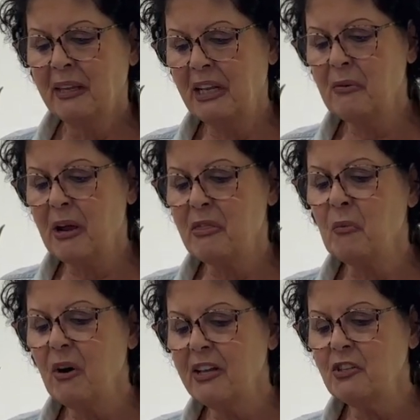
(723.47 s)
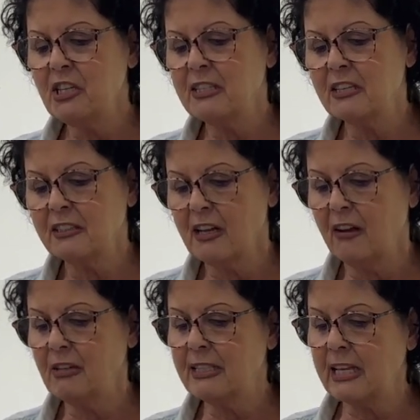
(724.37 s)
Anyway, the one Jesus
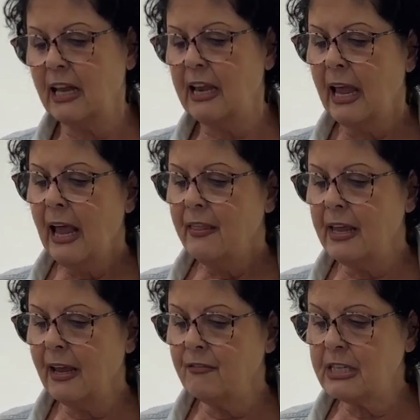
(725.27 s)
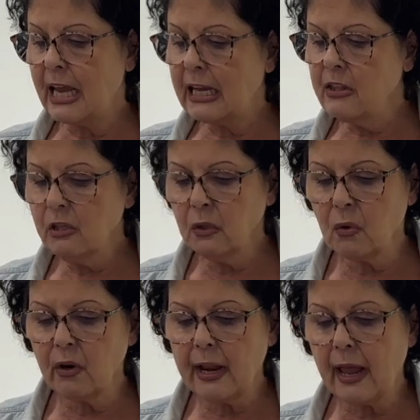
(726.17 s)
loved and said, "They have taken the
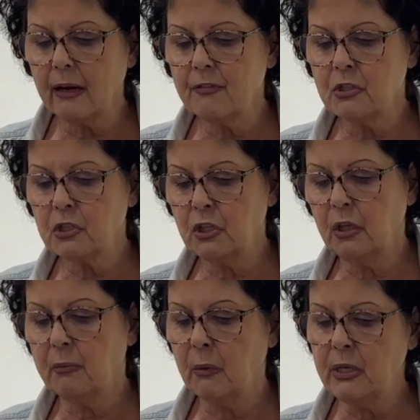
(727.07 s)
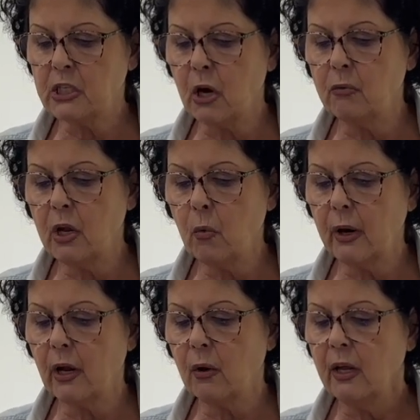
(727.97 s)
Lord out of the tomb, and we don't know
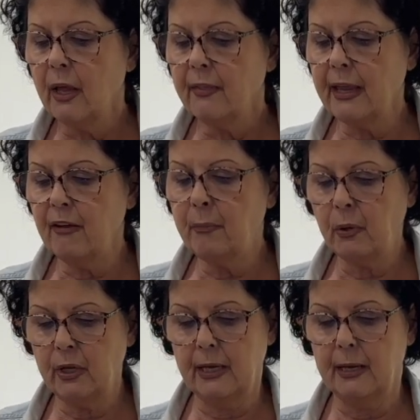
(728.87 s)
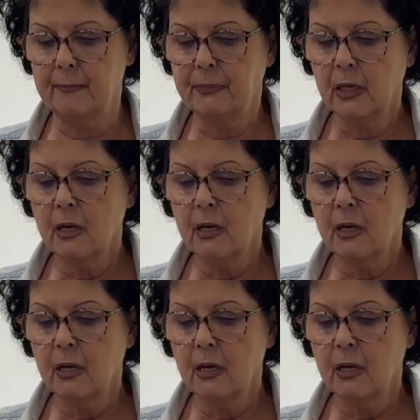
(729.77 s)
where they have put him."